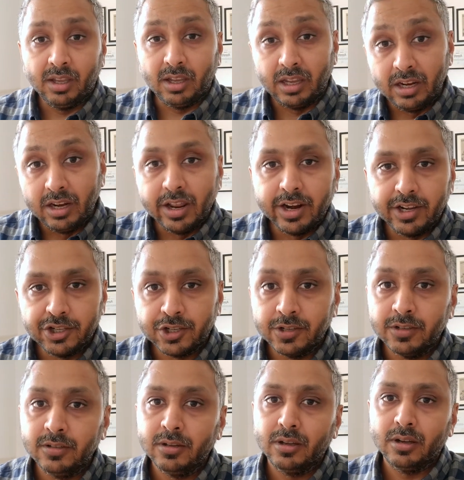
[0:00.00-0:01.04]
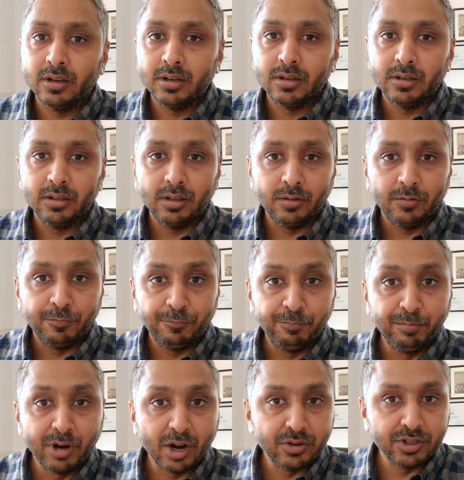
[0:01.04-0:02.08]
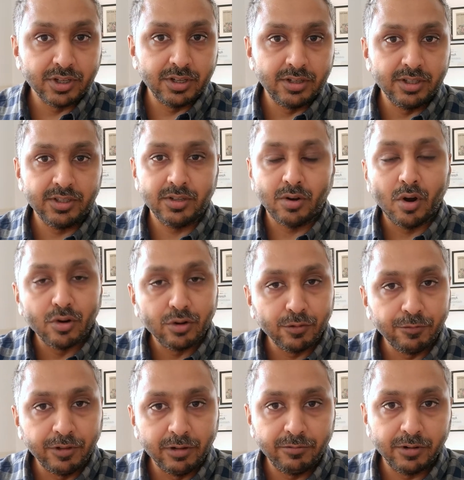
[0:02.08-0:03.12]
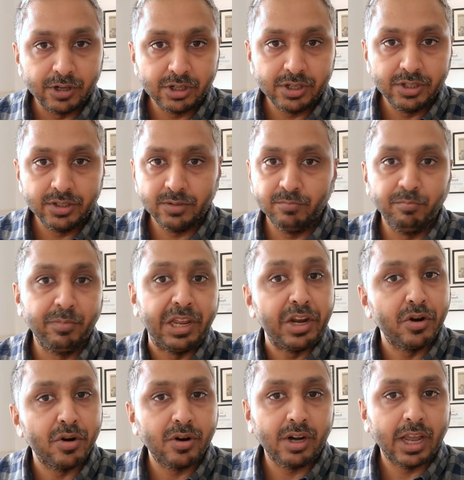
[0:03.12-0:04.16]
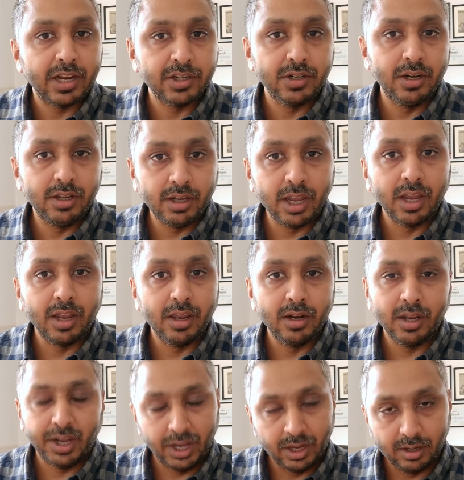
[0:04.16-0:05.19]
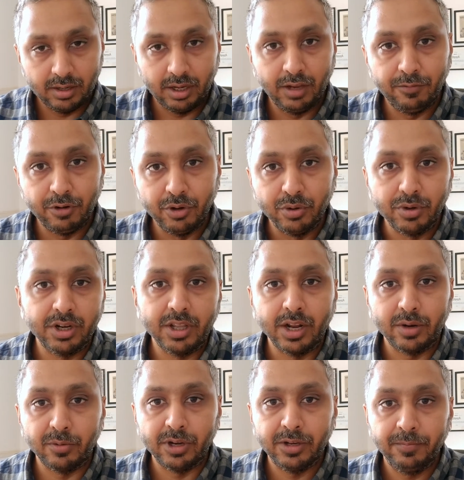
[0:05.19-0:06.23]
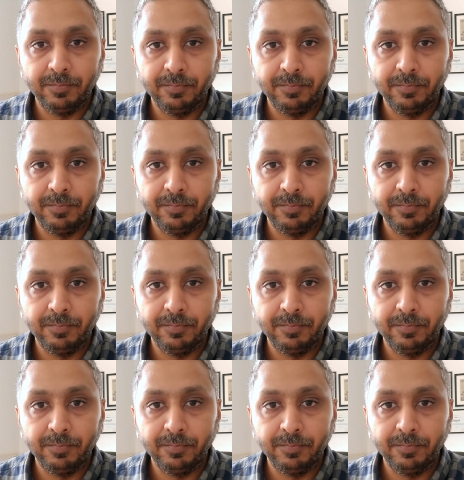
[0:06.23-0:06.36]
In addition, browsers' autofill functions may not actually kick in if you do it that way.